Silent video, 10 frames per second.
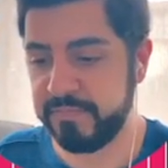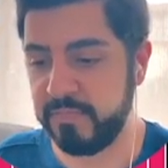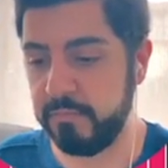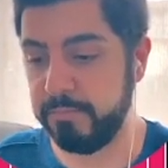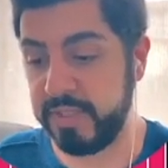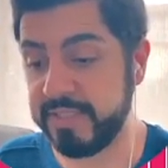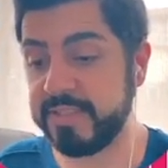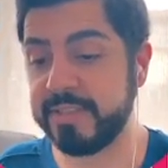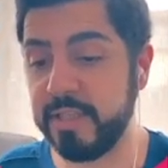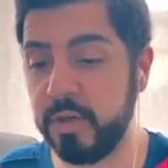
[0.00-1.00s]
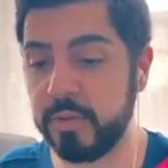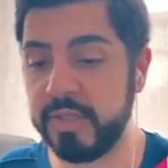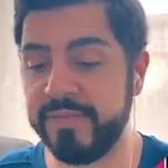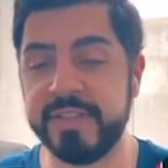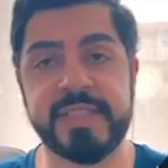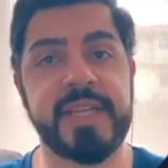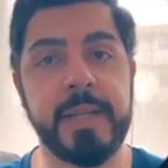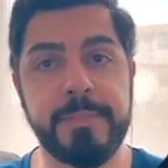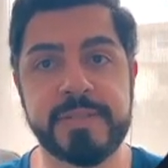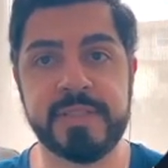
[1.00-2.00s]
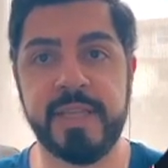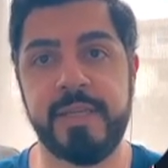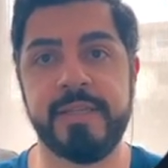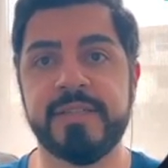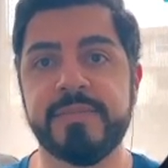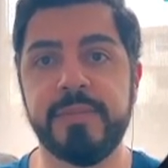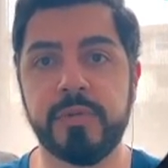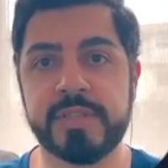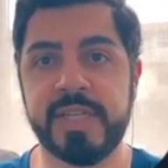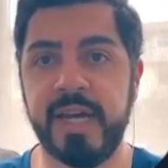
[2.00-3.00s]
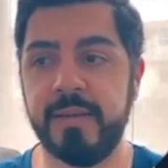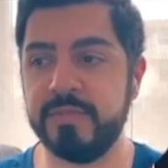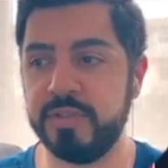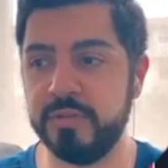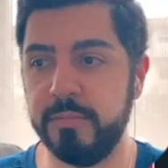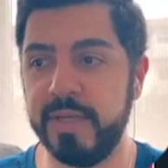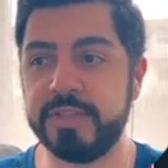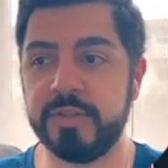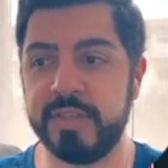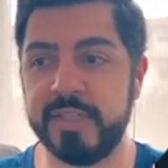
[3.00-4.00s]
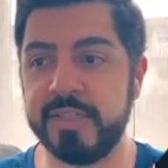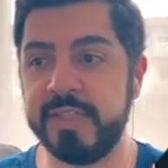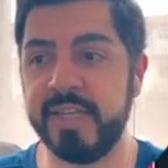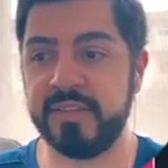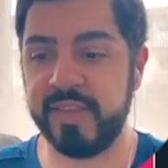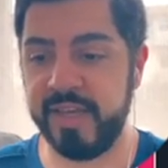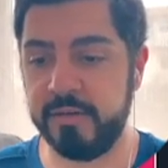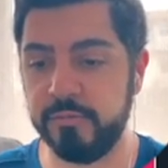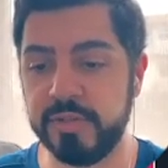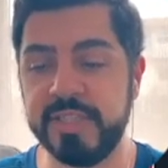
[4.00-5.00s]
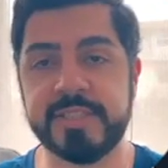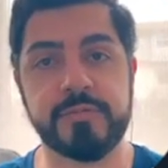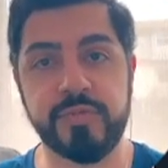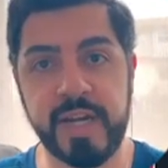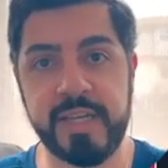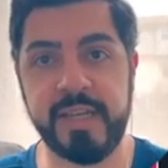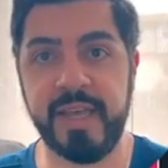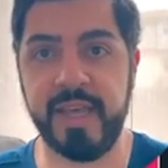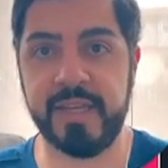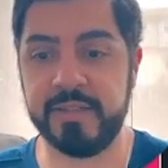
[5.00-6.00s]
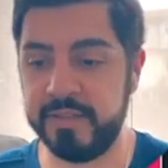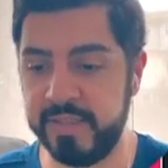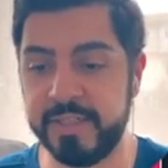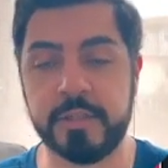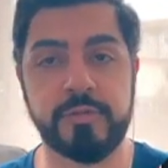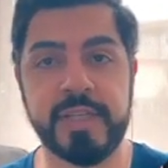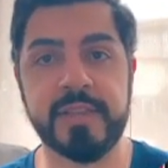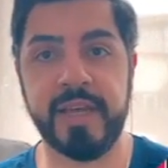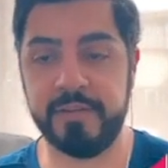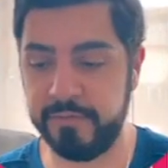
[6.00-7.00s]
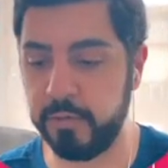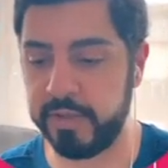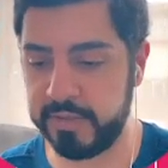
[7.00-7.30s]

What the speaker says: because it's slower, if there's any input delay, it gives me more time to make sure that I can get that release right and get a green light for it.